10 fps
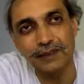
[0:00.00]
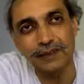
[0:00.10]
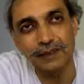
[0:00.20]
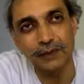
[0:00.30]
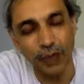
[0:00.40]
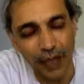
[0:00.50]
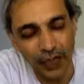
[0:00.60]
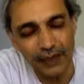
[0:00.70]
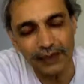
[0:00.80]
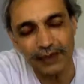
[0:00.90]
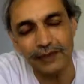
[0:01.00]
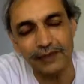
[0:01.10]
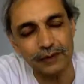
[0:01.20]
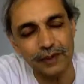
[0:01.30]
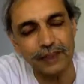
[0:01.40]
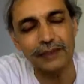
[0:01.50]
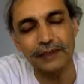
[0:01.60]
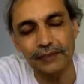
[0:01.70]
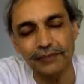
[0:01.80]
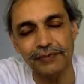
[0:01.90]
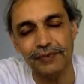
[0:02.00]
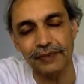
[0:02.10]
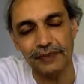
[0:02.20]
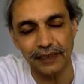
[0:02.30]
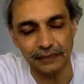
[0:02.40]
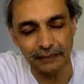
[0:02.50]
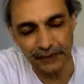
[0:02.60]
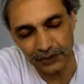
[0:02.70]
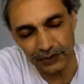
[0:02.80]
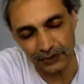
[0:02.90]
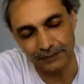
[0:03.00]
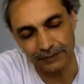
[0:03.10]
You are in a totally different dimension.